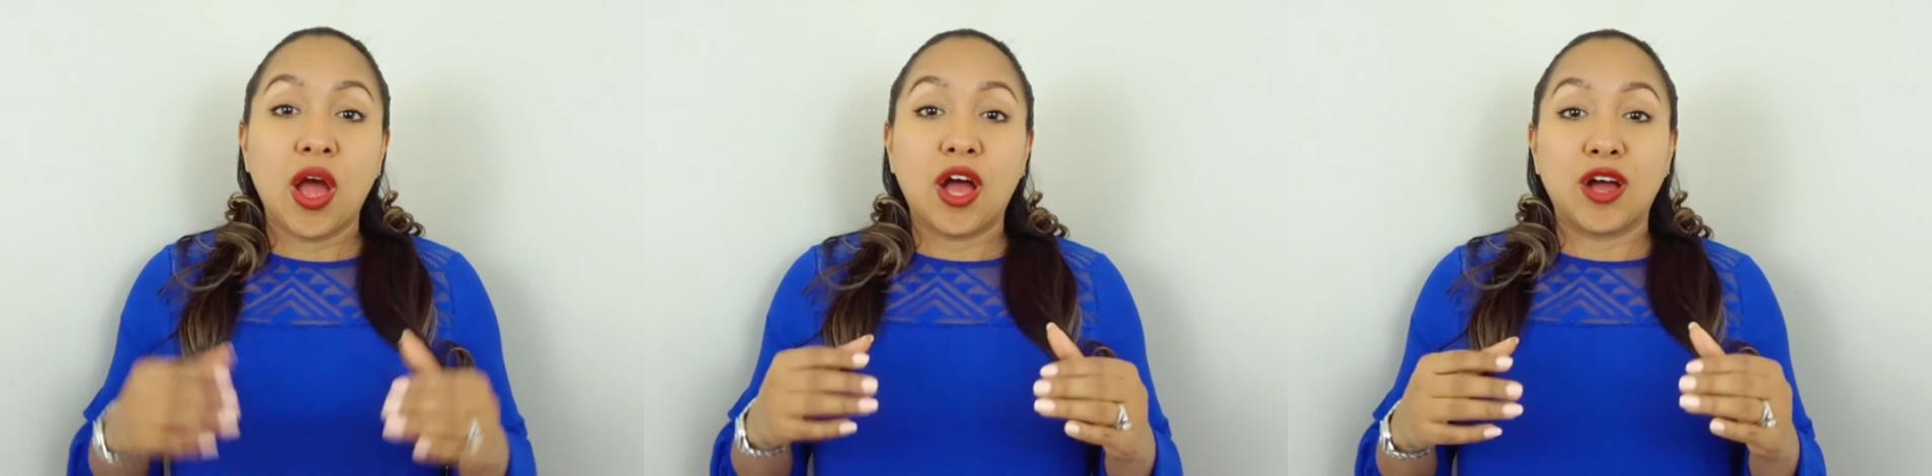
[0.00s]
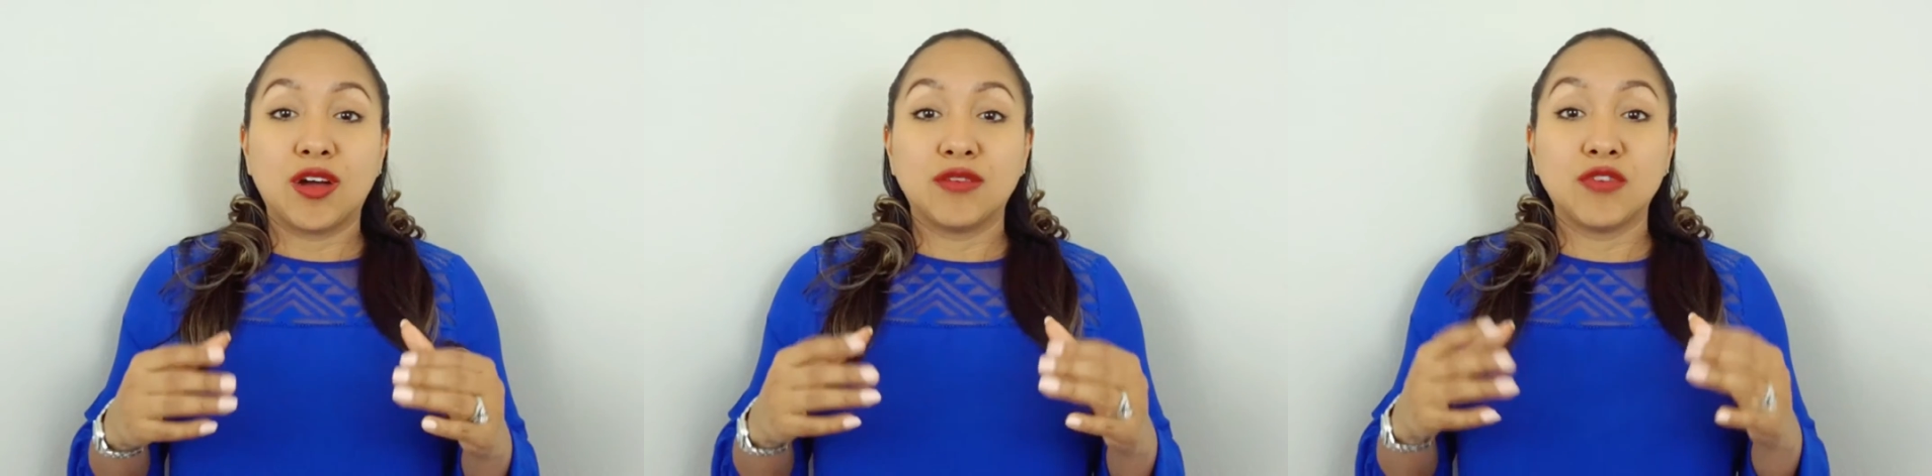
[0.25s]

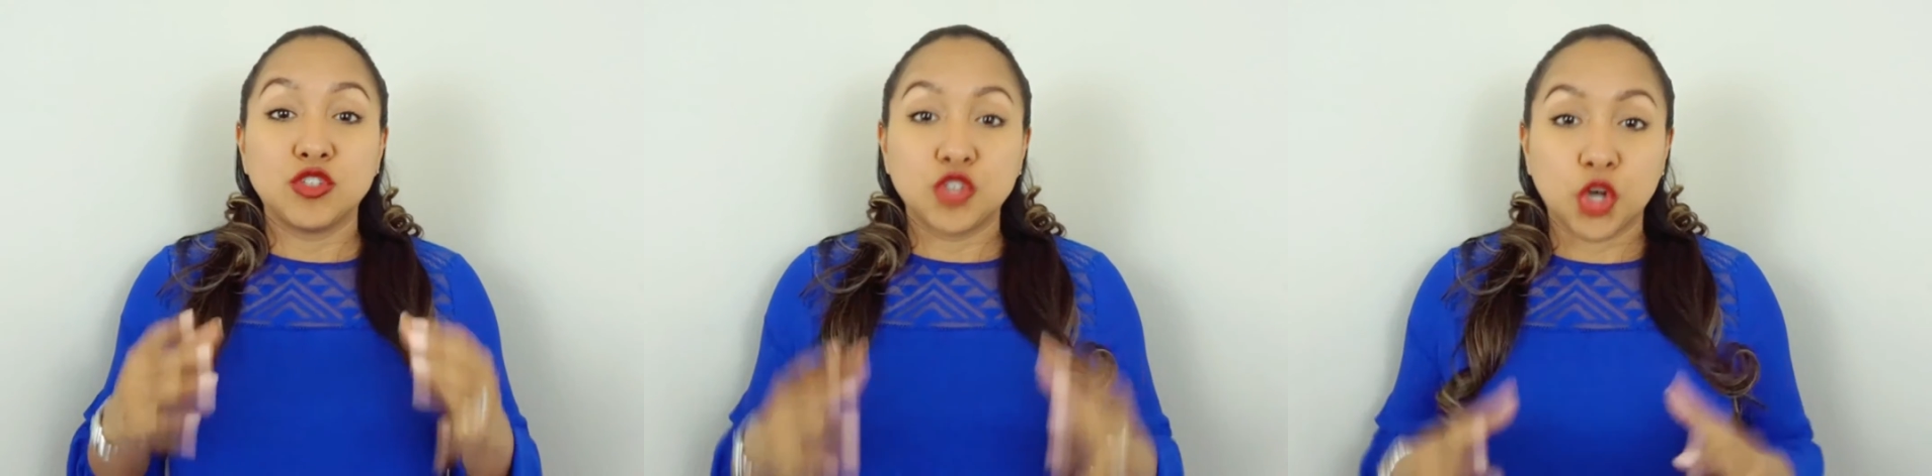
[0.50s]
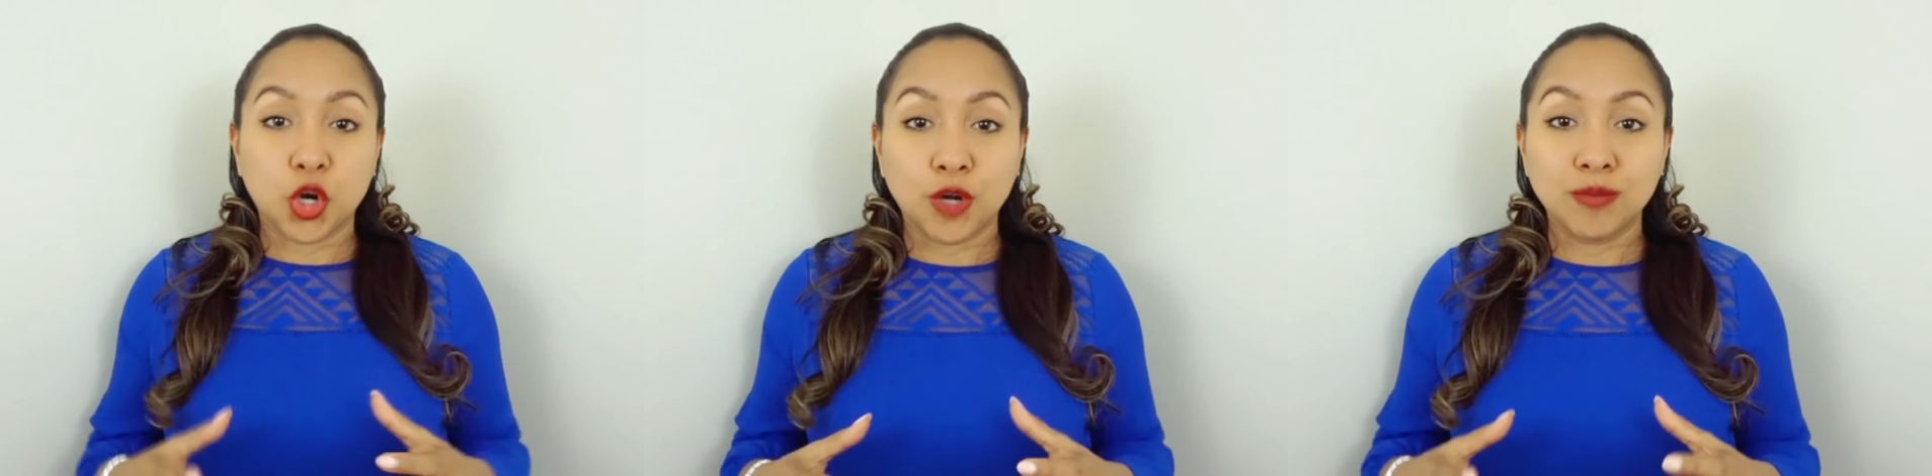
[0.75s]
of
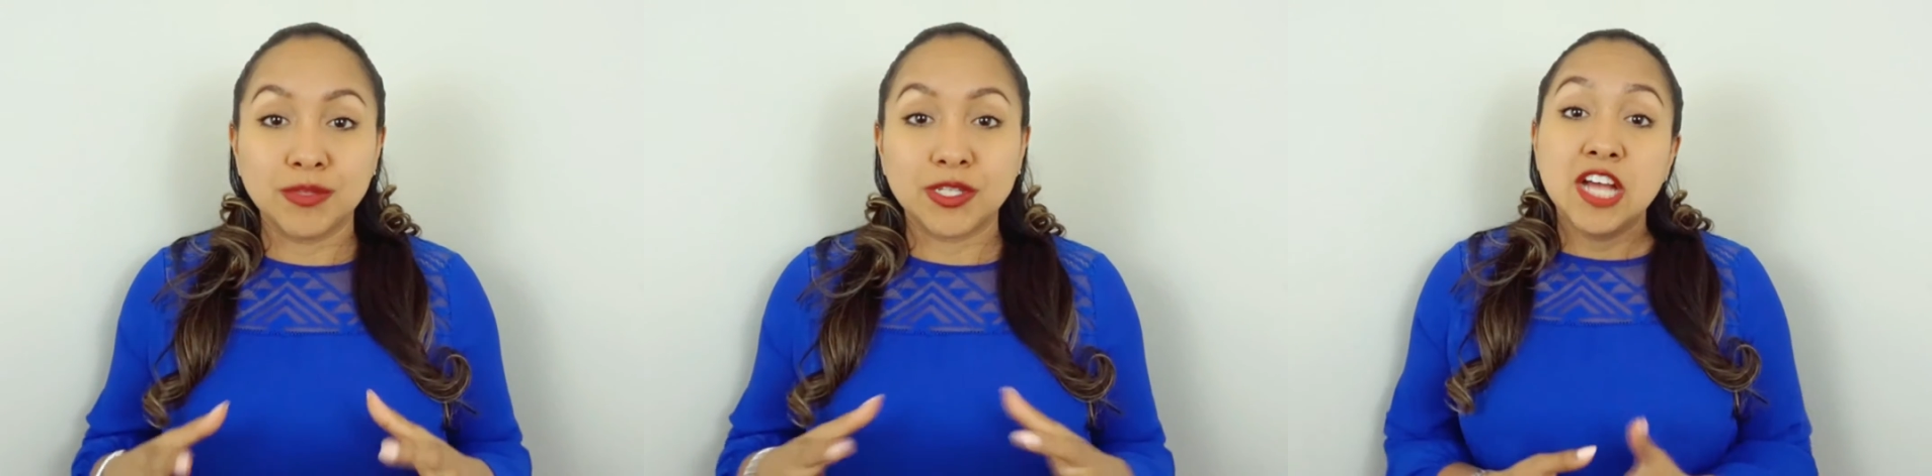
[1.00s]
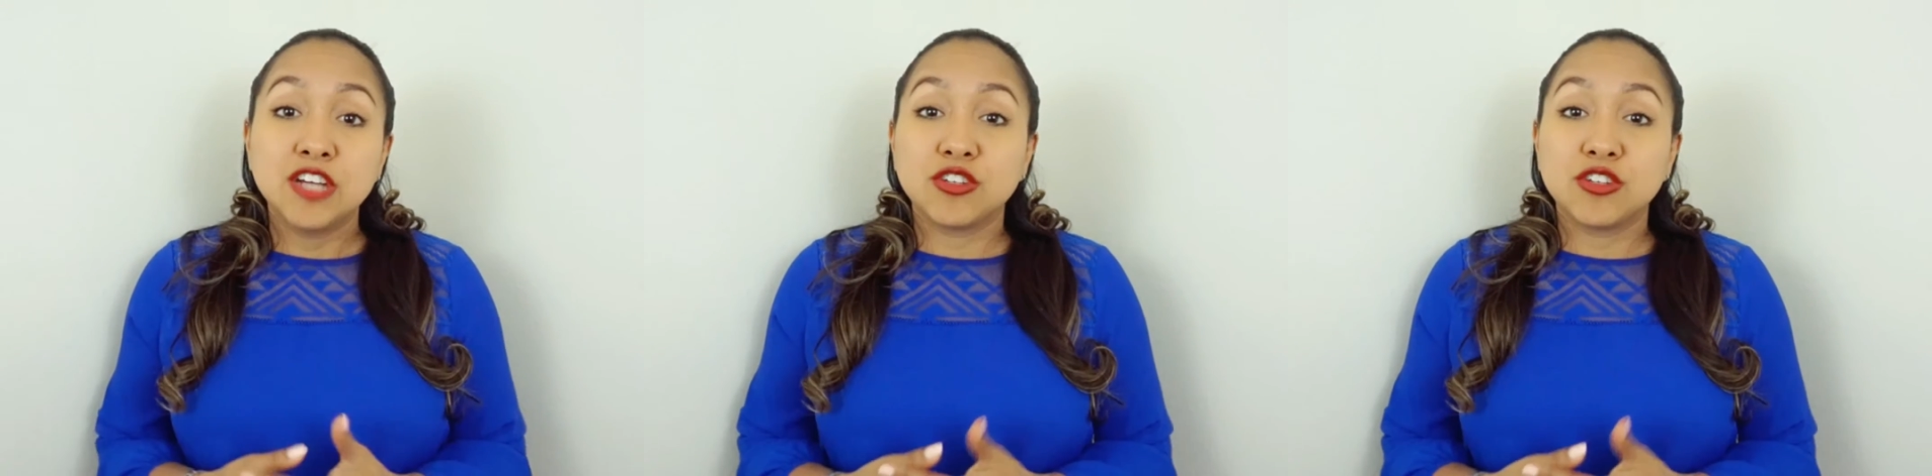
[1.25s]
germs.